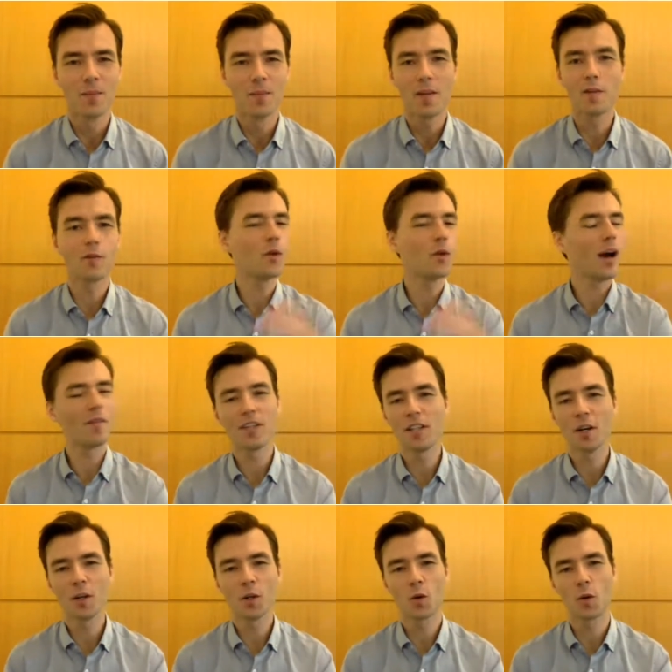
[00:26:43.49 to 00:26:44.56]
If you have any
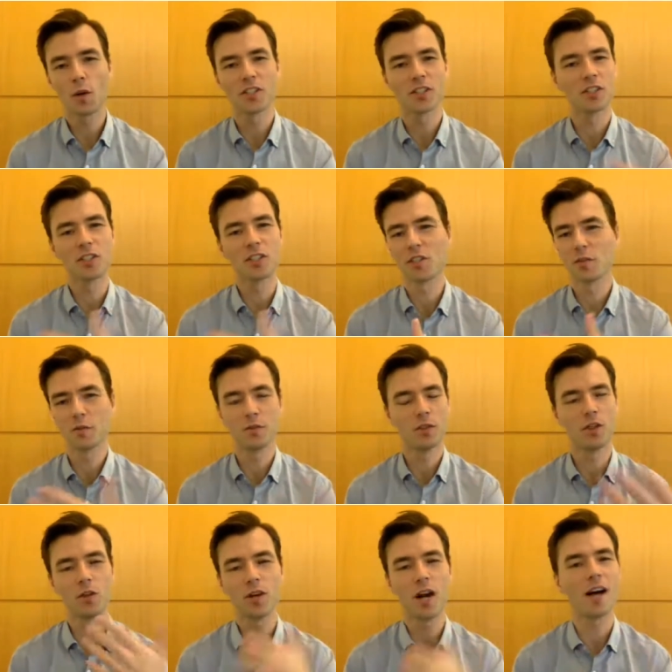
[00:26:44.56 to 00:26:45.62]
other questions, just
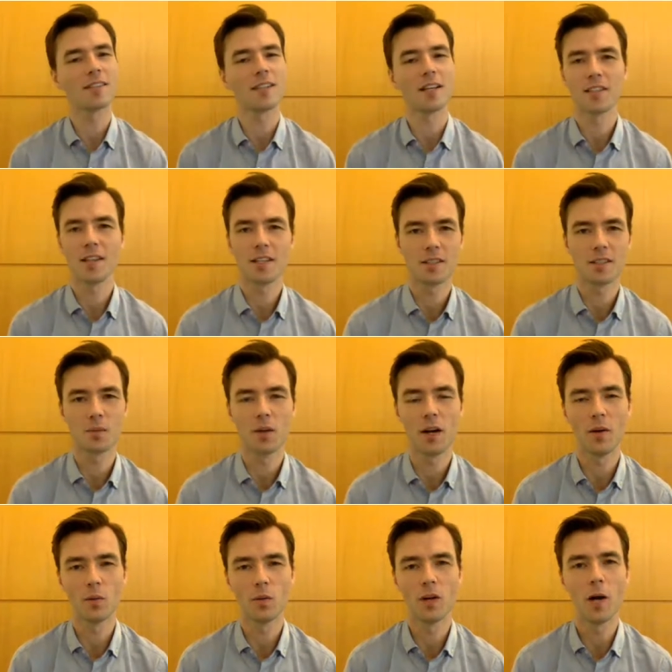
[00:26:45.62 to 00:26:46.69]
contact us and
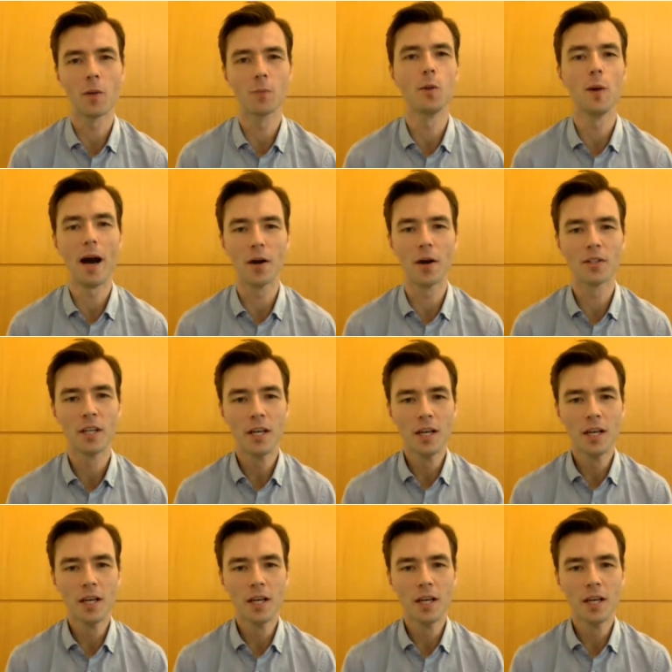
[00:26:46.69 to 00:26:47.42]
we'll help you out.